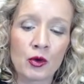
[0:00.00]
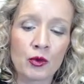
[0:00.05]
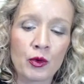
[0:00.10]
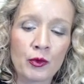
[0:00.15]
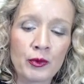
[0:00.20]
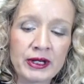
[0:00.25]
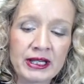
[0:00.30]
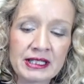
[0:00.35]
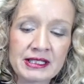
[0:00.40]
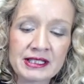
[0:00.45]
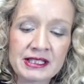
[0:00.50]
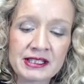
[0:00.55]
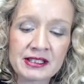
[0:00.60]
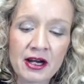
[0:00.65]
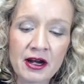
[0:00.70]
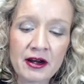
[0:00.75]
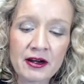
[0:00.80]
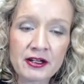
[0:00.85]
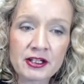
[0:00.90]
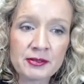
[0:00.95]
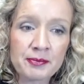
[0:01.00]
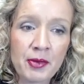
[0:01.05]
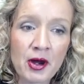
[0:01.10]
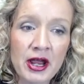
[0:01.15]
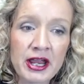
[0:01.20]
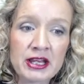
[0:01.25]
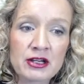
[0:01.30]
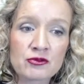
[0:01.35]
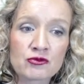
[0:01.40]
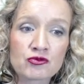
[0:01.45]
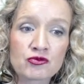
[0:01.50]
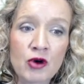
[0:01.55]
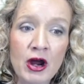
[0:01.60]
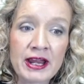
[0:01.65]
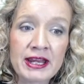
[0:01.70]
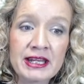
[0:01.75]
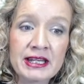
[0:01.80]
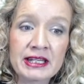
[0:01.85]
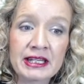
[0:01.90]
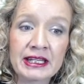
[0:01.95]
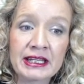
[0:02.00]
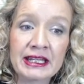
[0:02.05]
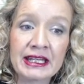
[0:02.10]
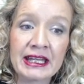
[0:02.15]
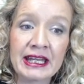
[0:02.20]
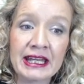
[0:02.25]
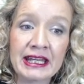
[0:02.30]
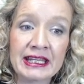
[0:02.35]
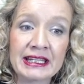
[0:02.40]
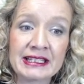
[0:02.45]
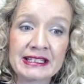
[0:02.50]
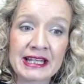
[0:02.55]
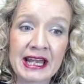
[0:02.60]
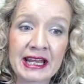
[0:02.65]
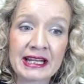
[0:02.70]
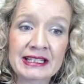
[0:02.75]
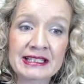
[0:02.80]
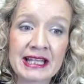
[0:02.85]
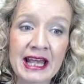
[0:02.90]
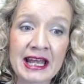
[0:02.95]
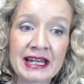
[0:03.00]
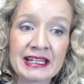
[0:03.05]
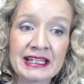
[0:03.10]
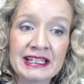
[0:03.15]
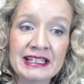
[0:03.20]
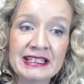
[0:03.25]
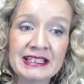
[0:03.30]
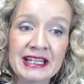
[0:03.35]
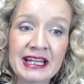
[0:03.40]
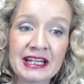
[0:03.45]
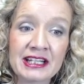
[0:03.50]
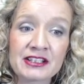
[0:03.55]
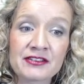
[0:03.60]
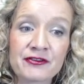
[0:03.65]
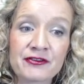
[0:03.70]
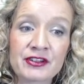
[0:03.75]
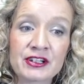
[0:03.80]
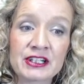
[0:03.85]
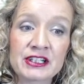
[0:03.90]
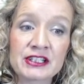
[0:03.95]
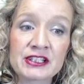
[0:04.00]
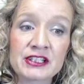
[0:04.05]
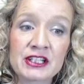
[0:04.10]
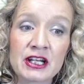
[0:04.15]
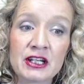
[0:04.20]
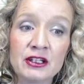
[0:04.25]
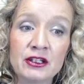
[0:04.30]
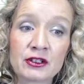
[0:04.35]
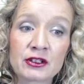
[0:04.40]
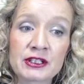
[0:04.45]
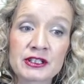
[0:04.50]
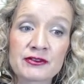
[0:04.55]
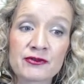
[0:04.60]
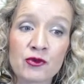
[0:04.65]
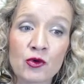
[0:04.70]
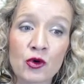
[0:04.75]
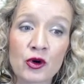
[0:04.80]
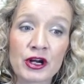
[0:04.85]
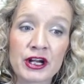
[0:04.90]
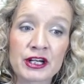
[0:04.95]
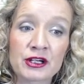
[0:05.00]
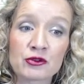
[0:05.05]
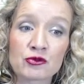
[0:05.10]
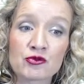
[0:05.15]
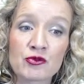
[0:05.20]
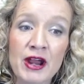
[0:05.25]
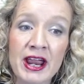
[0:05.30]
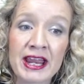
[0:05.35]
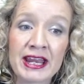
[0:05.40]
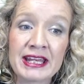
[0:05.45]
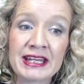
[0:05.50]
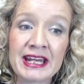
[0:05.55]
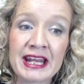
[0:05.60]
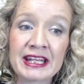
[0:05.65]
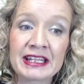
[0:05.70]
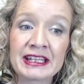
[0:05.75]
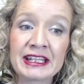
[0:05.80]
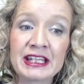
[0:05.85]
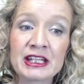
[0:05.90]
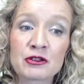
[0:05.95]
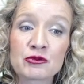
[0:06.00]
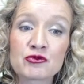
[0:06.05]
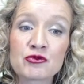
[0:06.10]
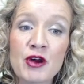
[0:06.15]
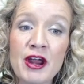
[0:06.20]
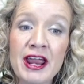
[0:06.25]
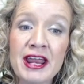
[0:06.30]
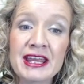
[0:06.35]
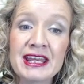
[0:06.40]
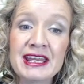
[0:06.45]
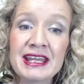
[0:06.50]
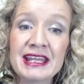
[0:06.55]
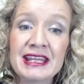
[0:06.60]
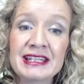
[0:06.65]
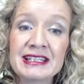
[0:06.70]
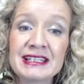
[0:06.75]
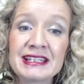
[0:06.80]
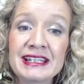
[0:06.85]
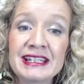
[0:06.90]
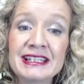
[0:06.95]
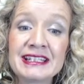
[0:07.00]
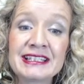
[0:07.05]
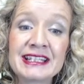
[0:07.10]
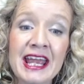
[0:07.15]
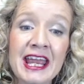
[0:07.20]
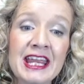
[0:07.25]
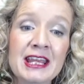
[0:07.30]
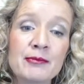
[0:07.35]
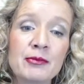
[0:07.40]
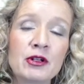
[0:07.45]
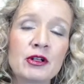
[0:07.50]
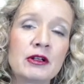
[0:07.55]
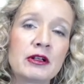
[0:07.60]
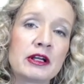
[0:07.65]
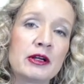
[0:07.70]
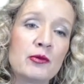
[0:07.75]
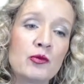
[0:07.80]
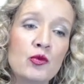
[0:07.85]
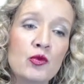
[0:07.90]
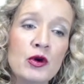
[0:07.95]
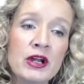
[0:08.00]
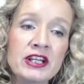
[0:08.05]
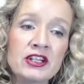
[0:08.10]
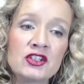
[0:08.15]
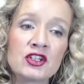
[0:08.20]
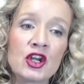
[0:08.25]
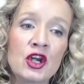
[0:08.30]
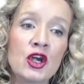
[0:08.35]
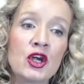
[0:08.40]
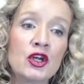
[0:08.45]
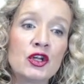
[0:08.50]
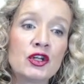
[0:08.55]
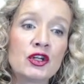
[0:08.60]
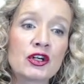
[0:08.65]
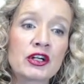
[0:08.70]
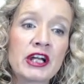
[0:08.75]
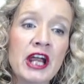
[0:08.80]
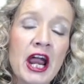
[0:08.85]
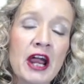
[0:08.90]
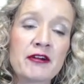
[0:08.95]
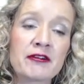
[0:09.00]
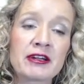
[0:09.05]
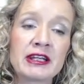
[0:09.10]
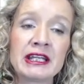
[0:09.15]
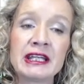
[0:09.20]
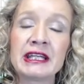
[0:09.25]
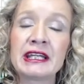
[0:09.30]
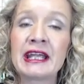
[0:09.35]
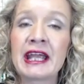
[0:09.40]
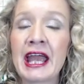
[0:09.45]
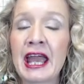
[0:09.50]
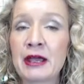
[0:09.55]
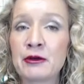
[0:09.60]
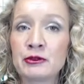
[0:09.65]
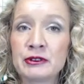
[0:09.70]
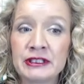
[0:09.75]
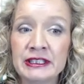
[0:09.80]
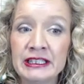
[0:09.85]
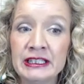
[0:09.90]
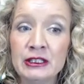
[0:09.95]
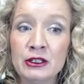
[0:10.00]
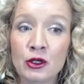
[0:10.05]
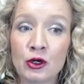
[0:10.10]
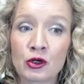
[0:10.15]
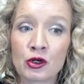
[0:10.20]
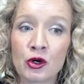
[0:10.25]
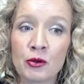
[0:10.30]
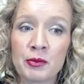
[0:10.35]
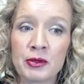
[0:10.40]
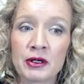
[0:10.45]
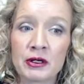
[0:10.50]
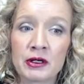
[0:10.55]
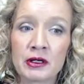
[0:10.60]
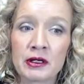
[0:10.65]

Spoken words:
Well, we can start by writing index, and index first looks for an array. Now, the array is the table in which you're carrying out the lookup.